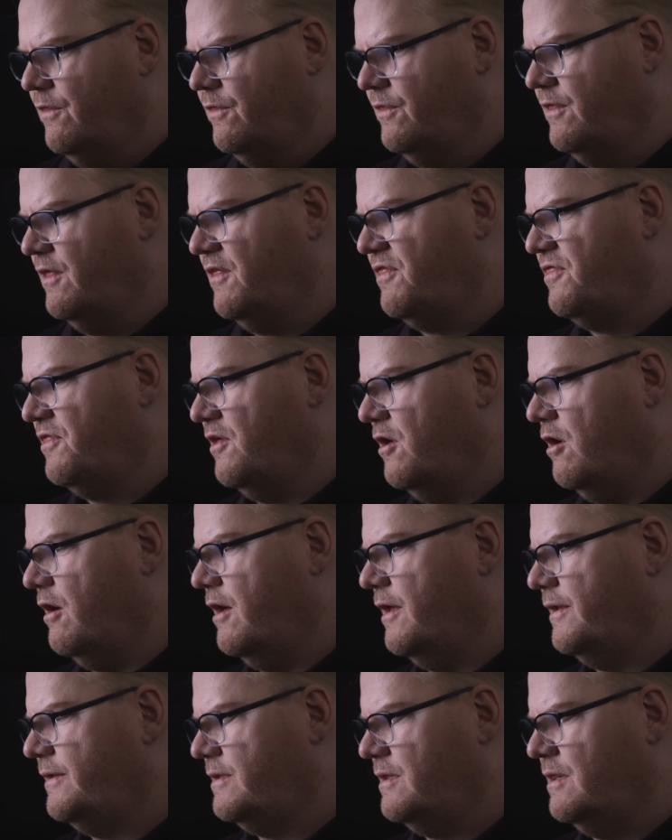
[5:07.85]
the
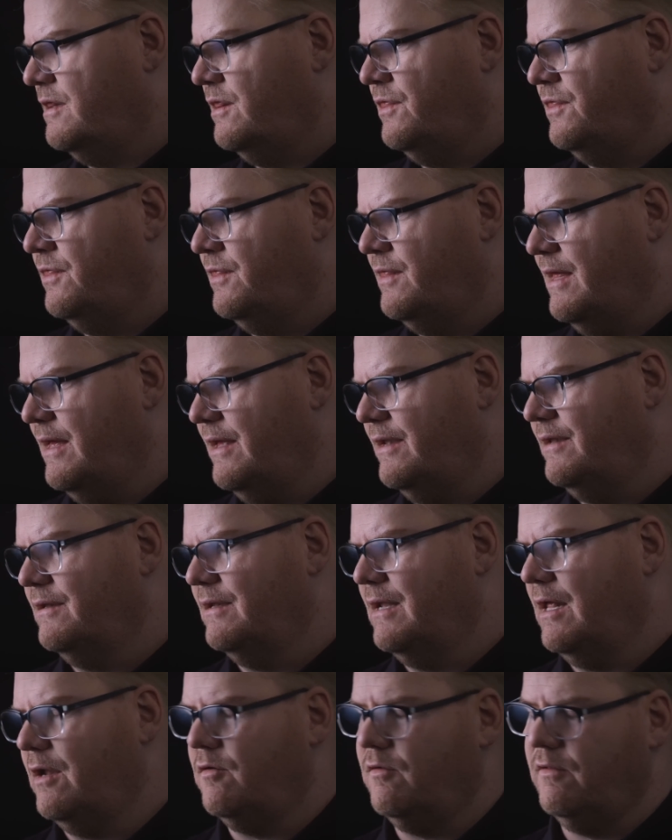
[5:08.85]
thought that
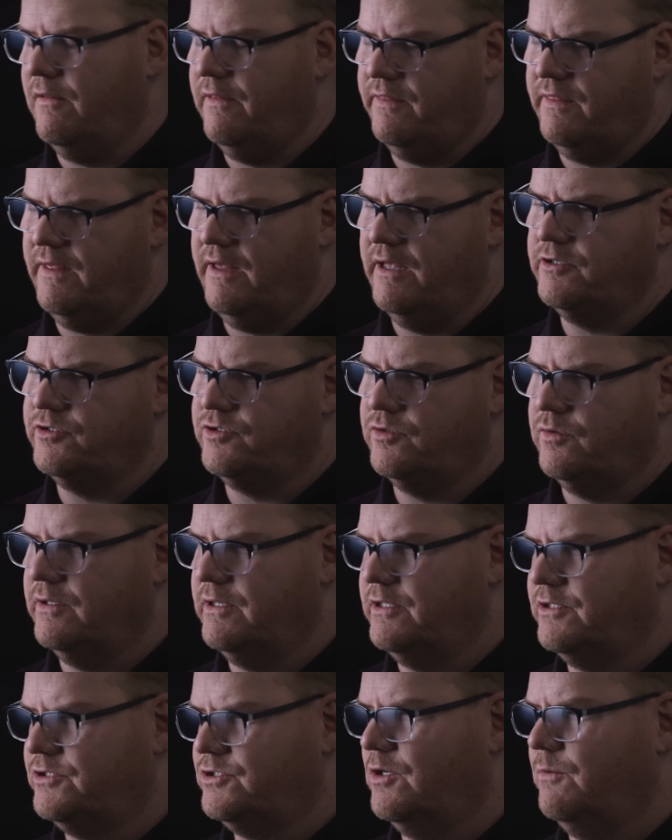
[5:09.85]
not only they
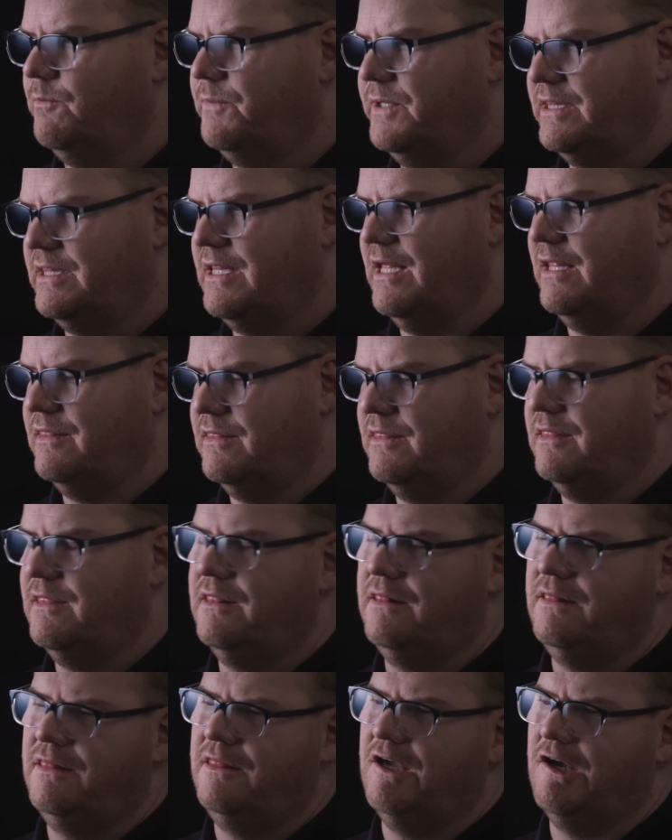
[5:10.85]
enjoyed the show, but that
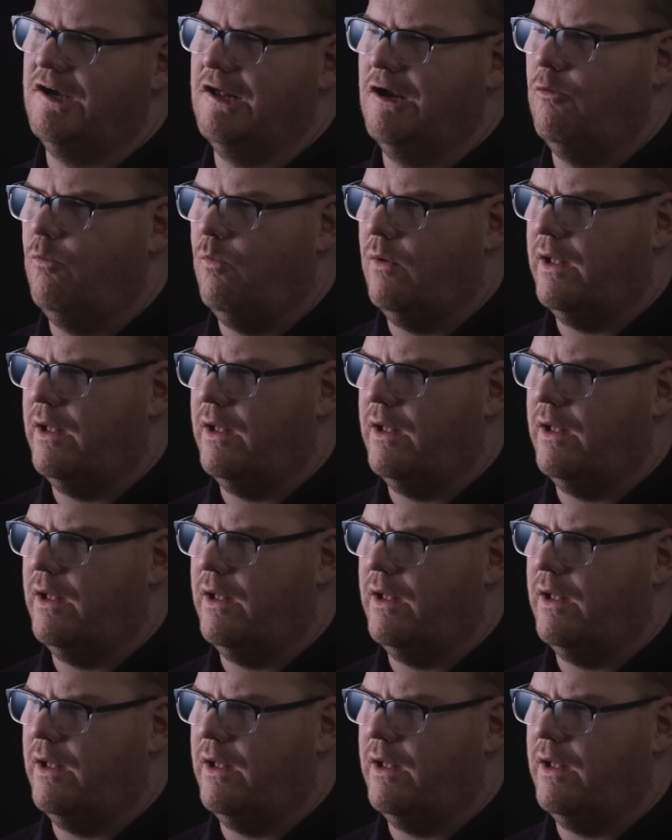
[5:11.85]
they're gonna